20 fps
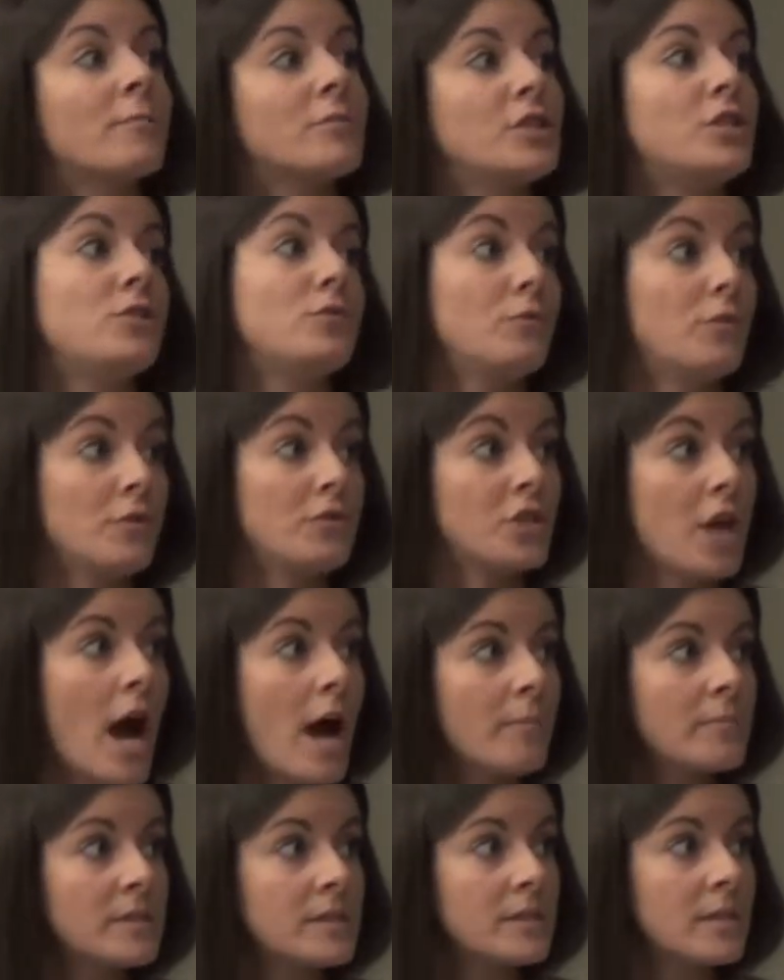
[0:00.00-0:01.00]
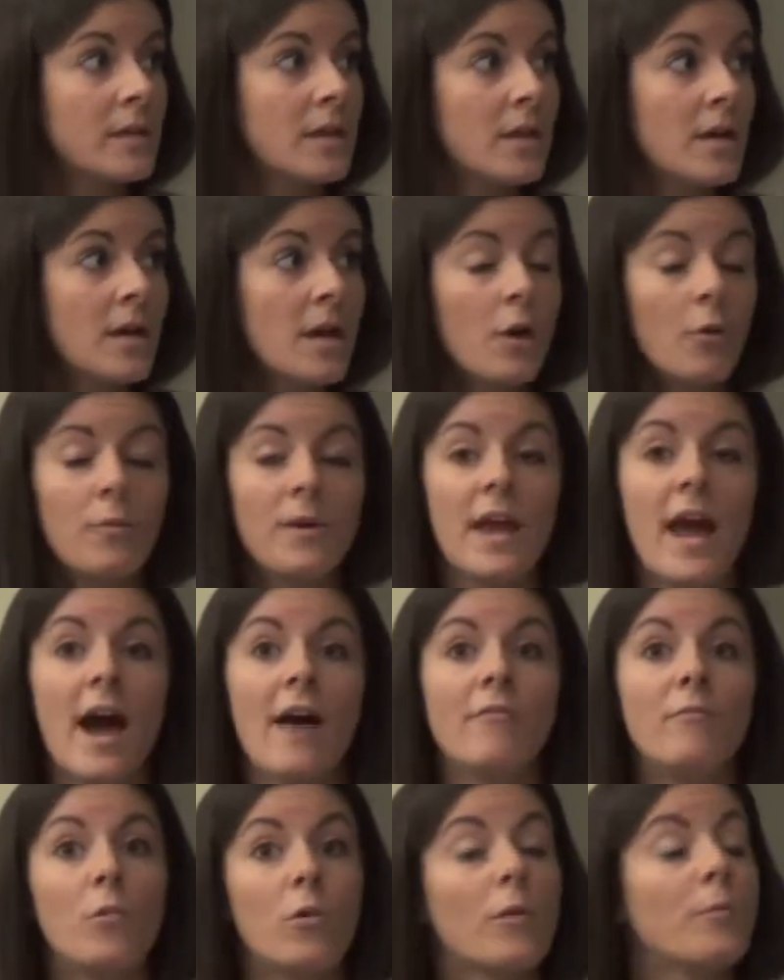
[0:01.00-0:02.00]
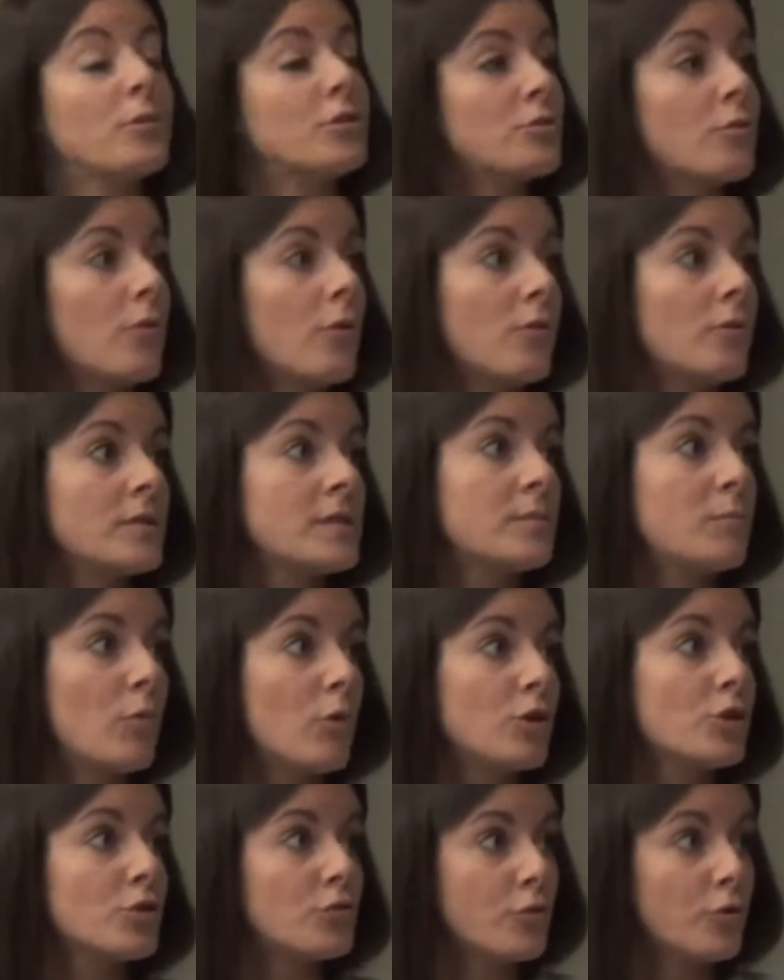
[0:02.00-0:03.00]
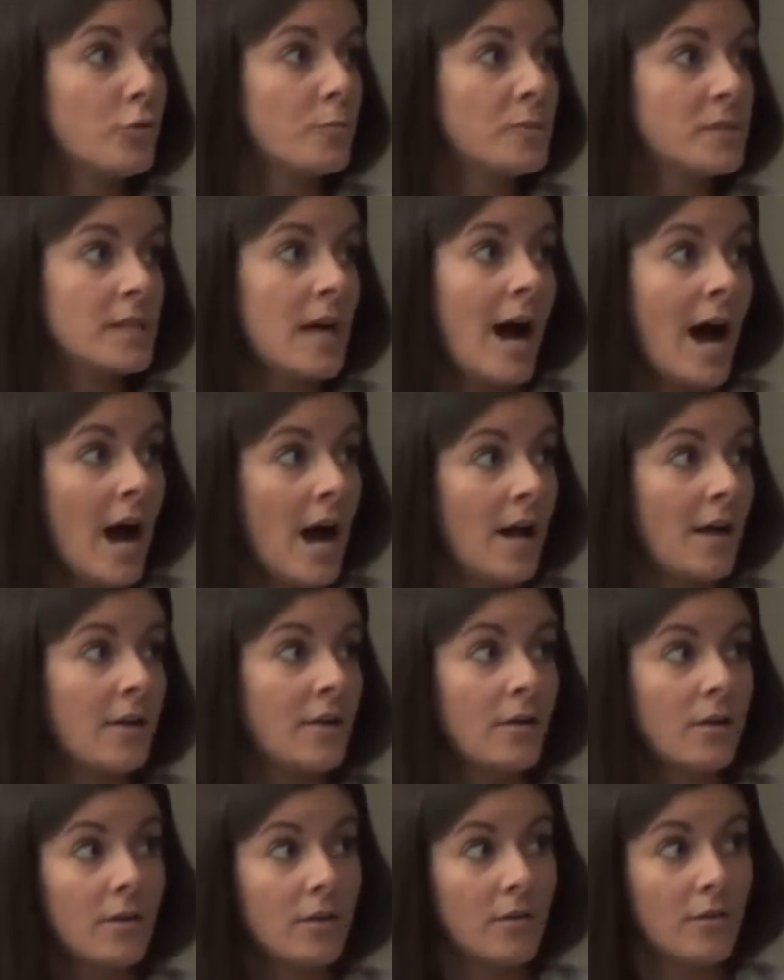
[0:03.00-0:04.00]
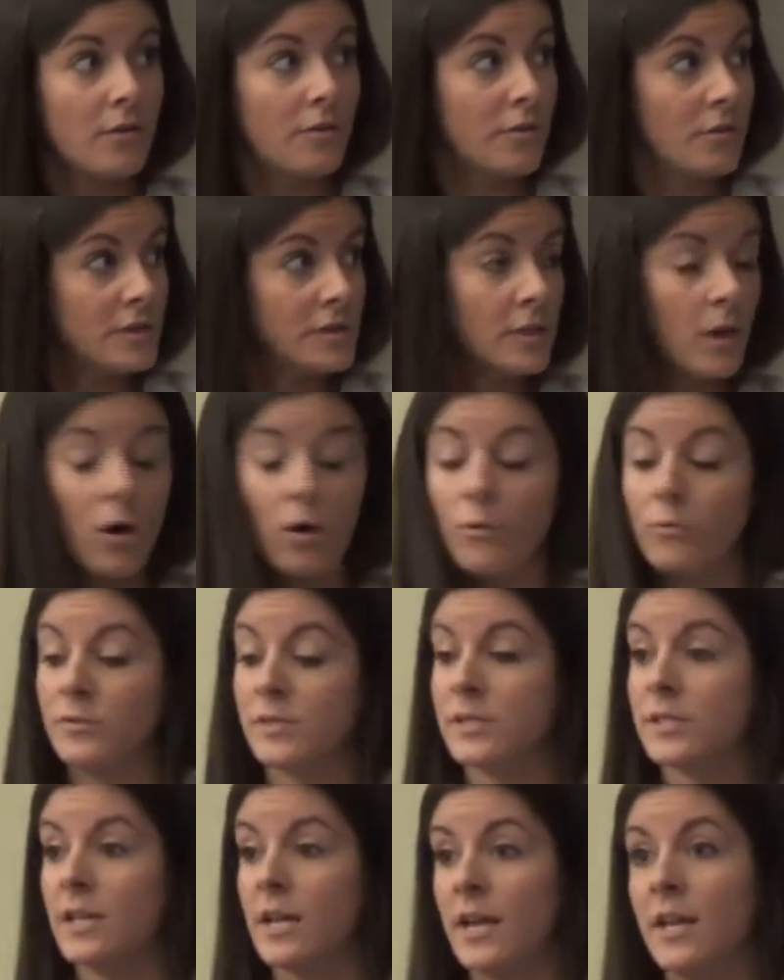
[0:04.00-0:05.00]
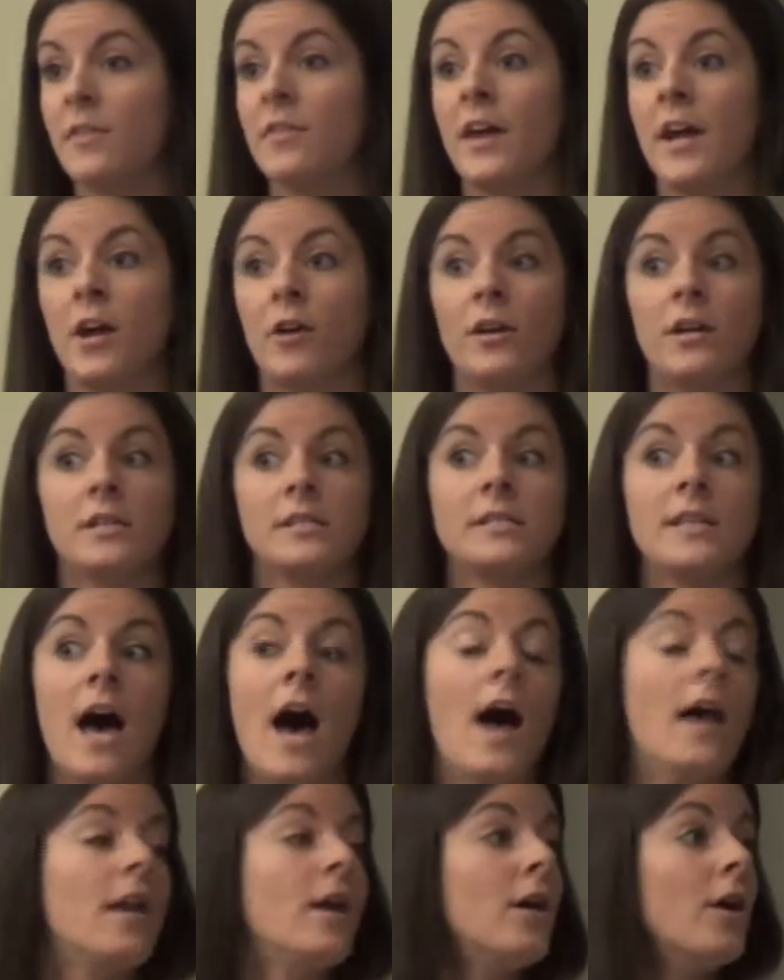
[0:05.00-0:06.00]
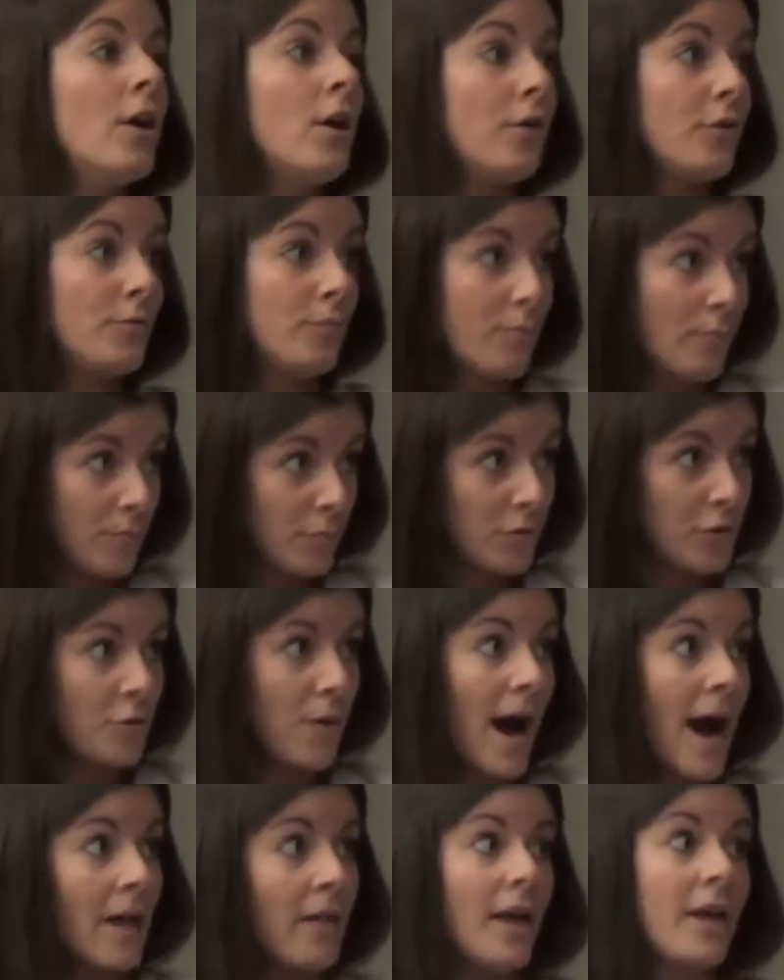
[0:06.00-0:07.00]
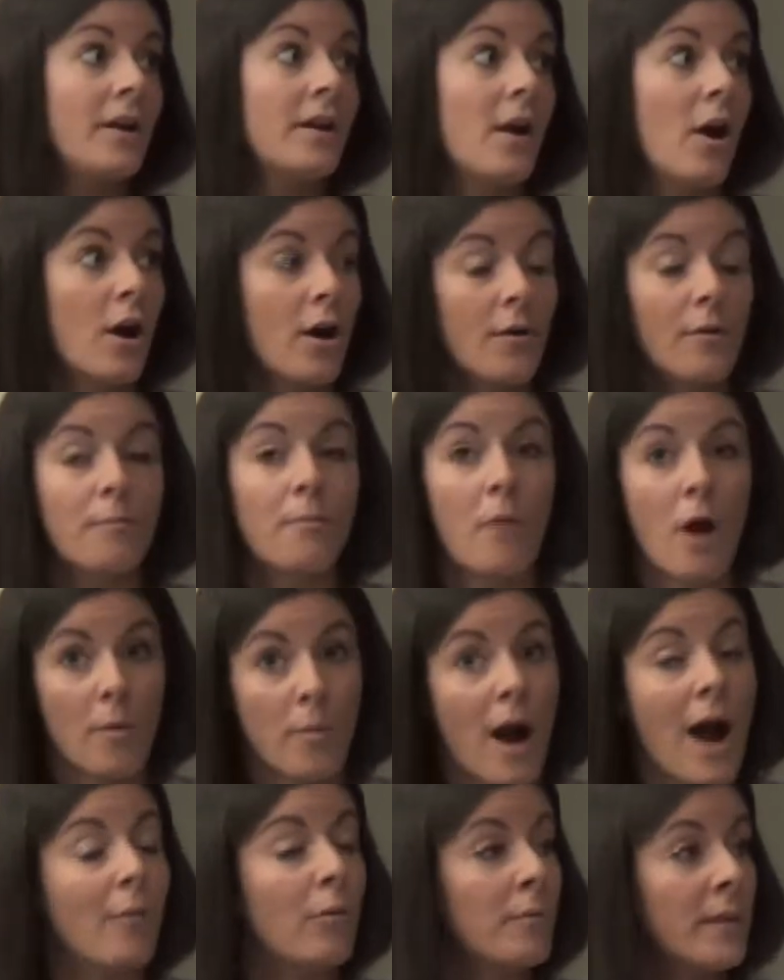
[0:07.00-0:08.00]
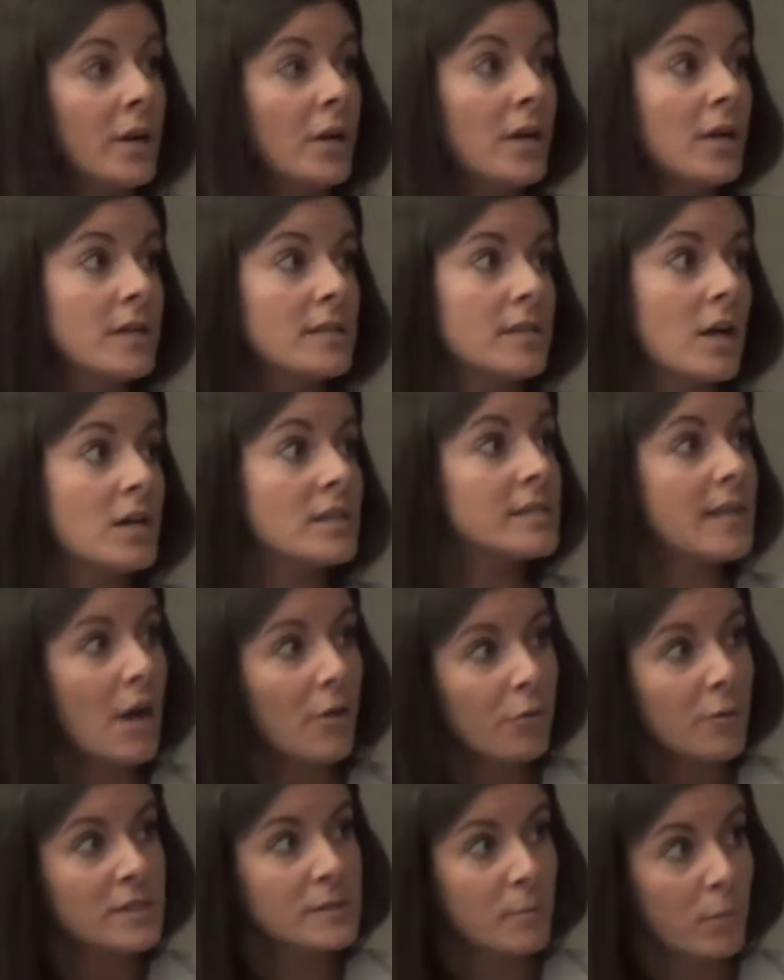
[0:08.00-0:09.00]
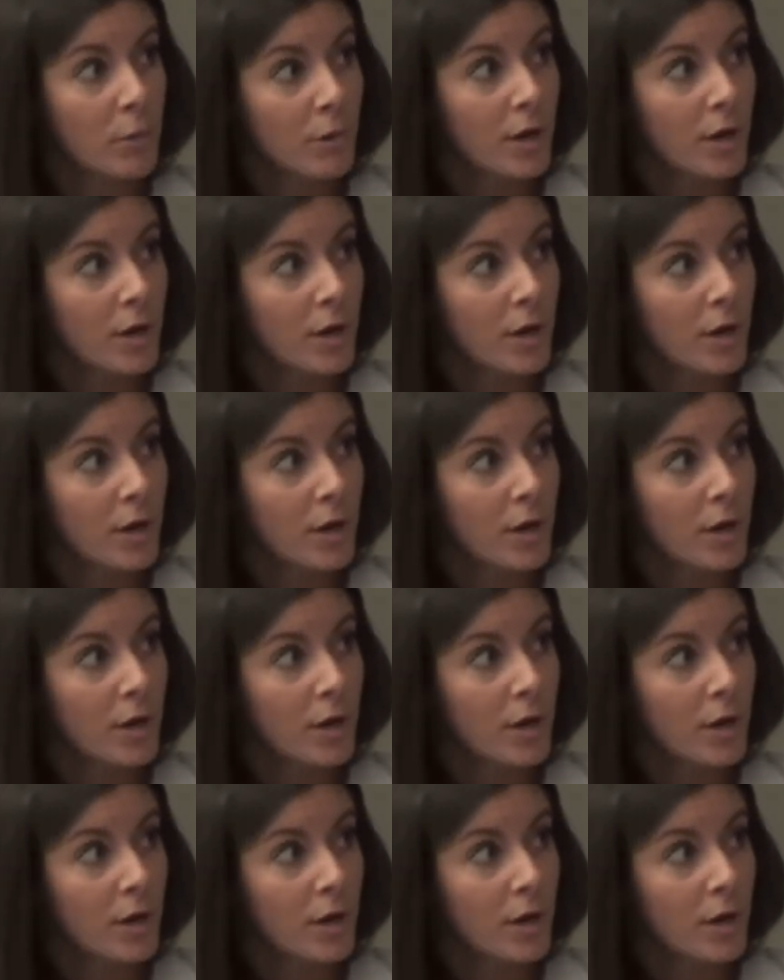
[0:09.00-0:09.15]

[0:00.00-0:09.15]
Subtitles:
them to do their jobs. We have more patrols, more troops on the zones in the areas that you highlighted are problem areas, our southwest